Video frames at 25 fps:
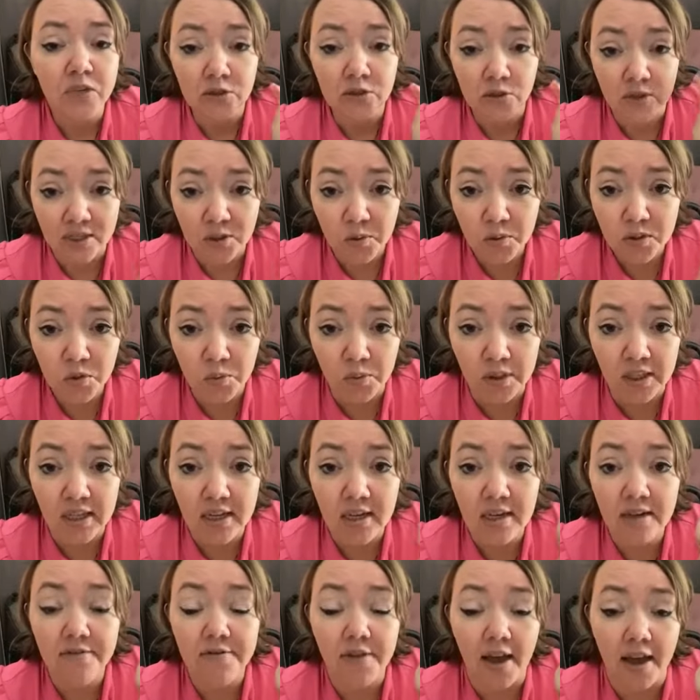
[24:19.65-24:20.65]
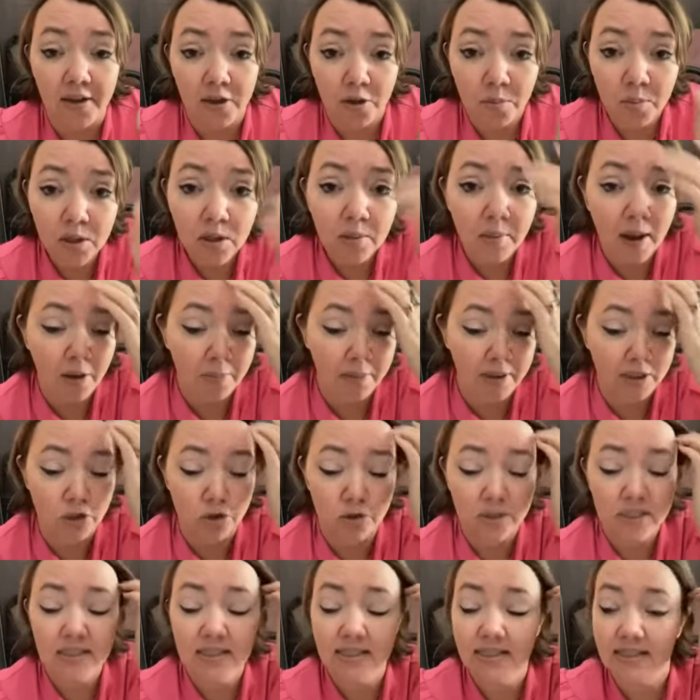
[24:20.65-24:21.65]
So that's what's really valuable about
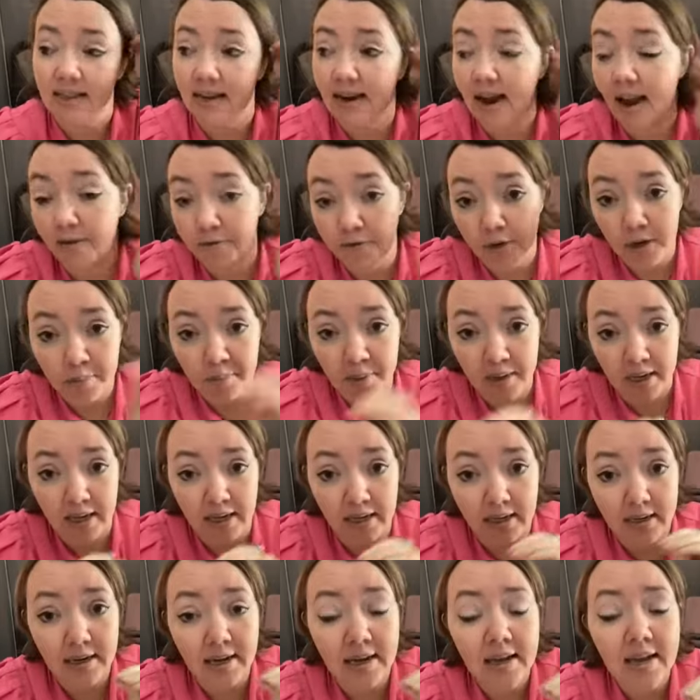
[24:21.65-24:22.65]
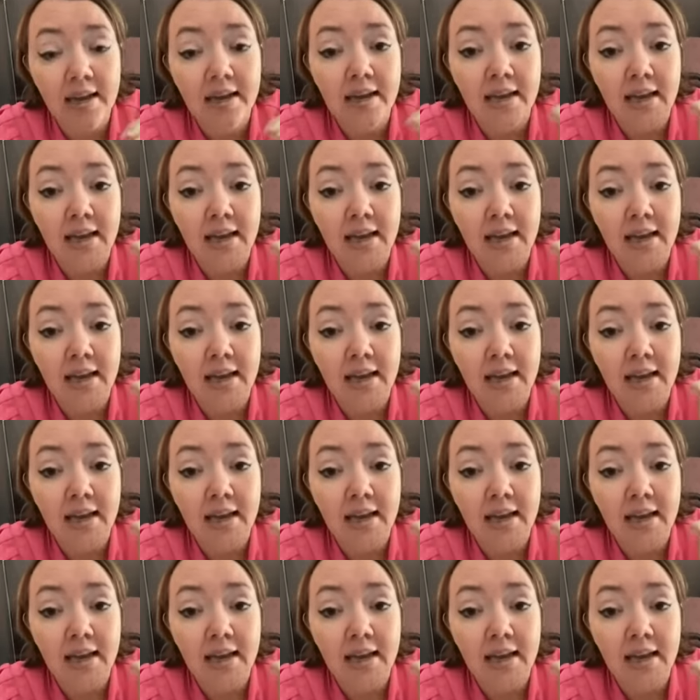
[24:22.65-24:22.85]
Pinterest, is that every pin